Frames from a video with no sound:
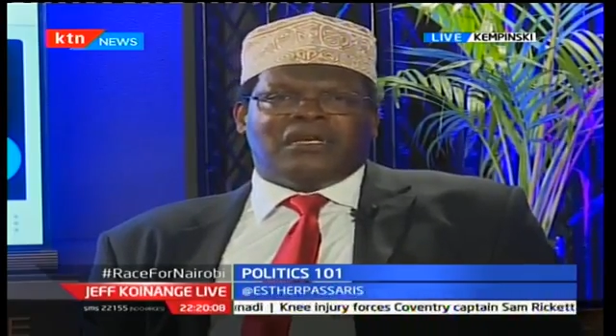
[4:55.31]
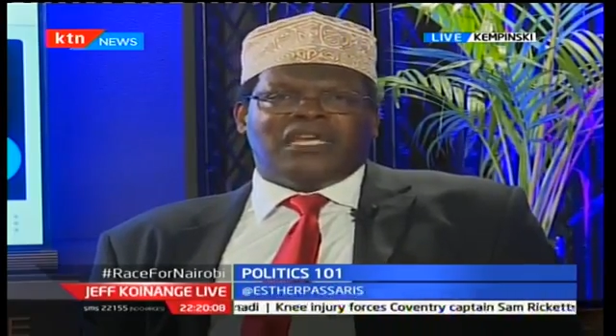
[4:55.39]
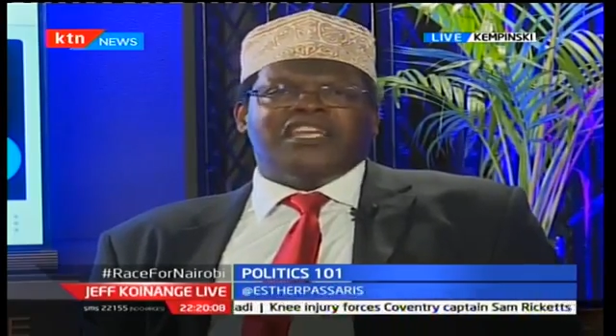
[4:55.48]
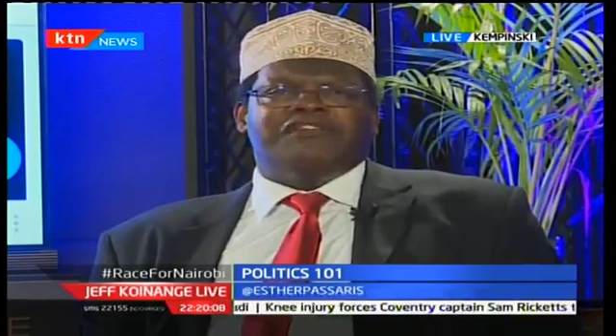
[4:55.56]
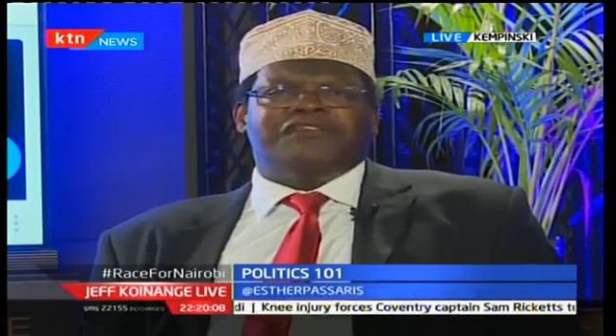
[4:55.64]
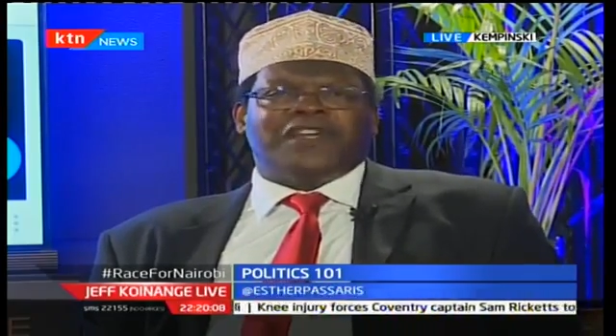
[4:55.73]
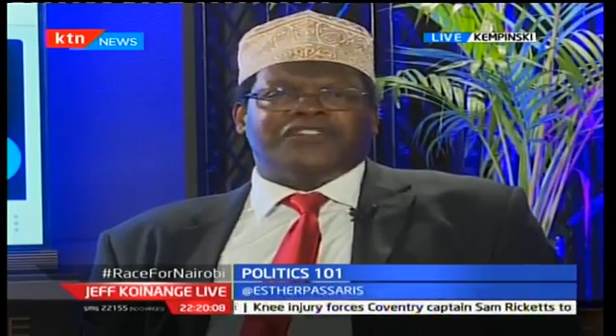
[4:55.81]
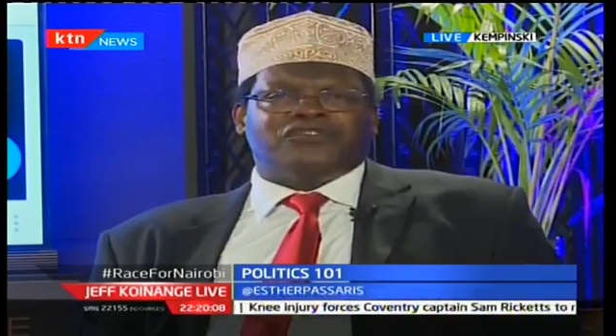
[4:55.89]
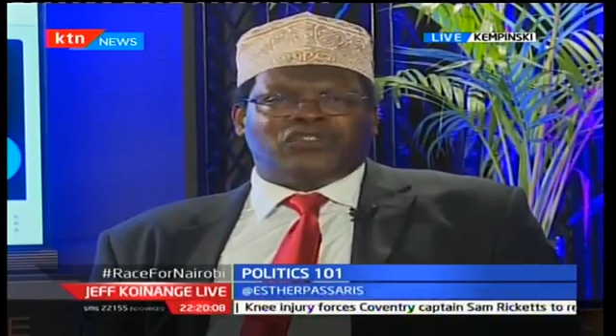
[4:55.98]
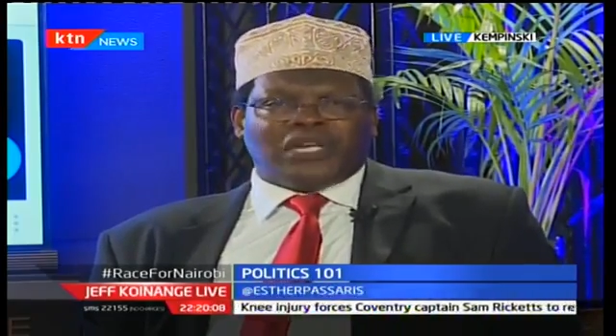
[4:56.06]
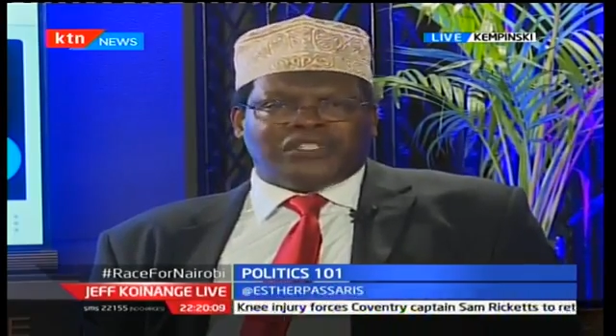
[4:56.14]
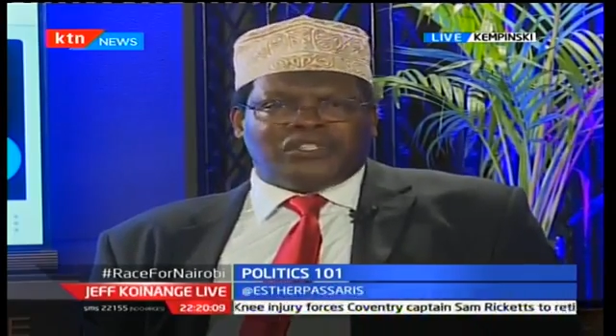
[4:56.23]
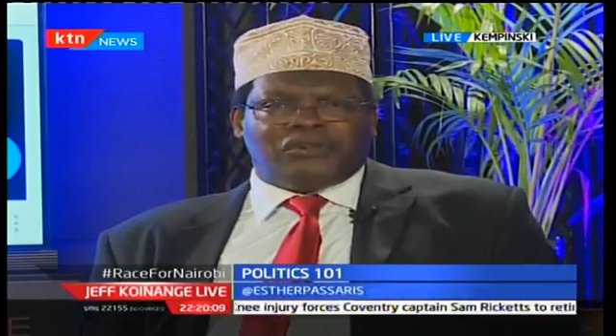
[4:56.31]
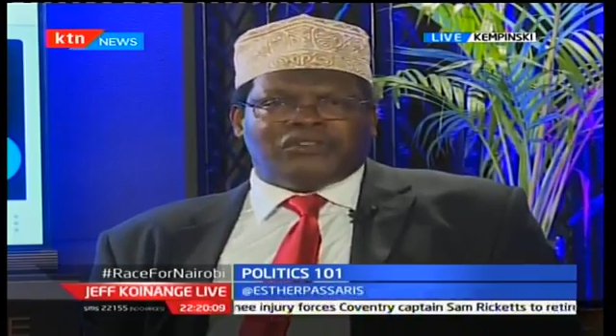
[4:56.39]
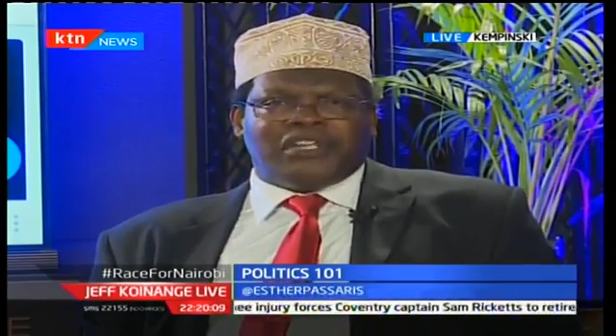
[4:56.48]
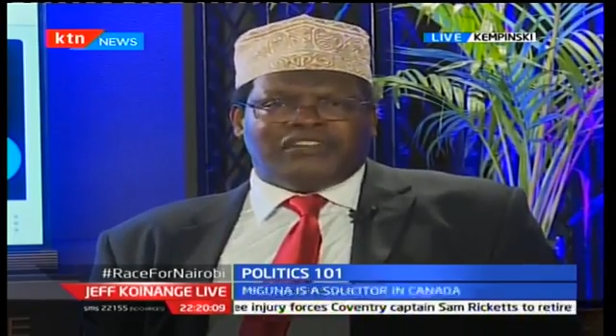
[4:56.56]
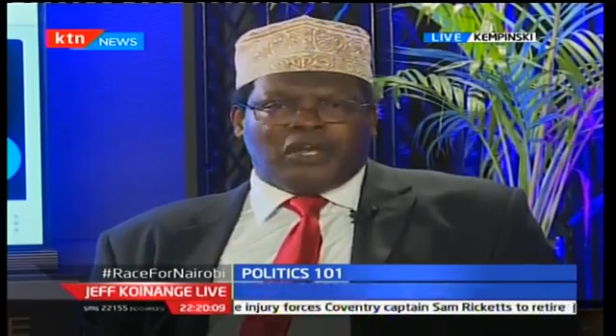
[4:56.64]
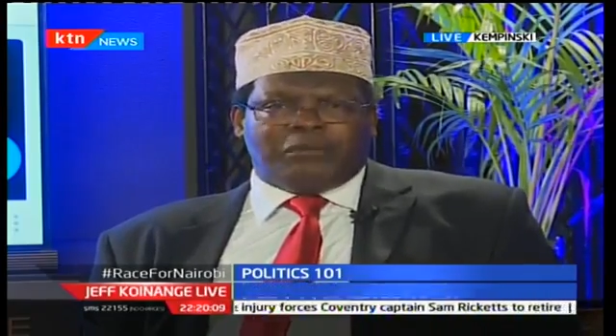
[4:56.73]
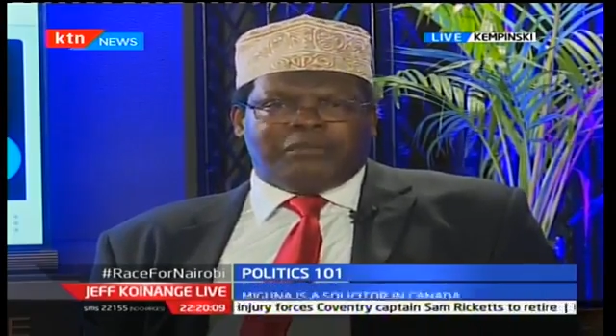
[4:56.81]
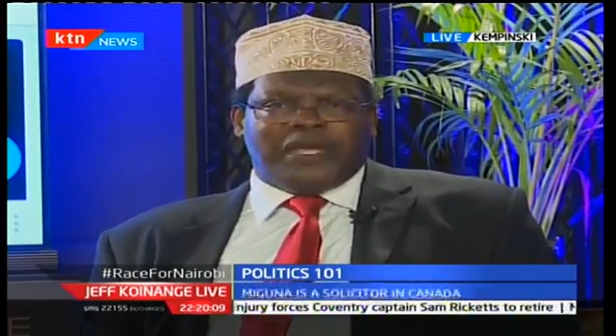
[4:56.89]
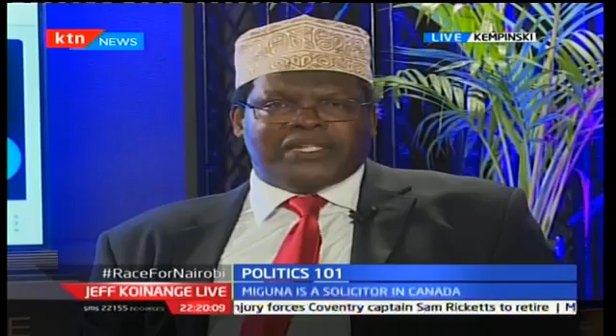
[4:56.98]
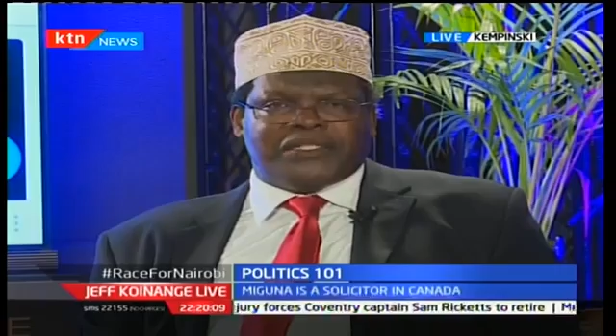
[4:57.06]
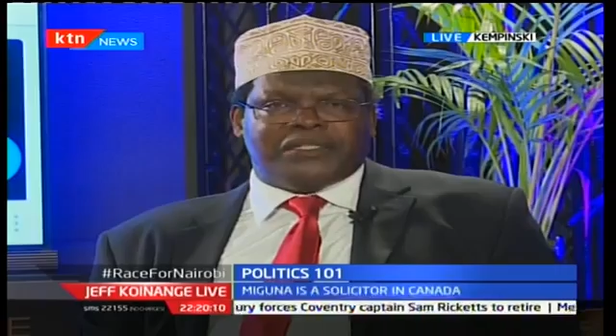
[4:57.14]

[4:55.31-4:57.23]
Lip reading: infrastructural development.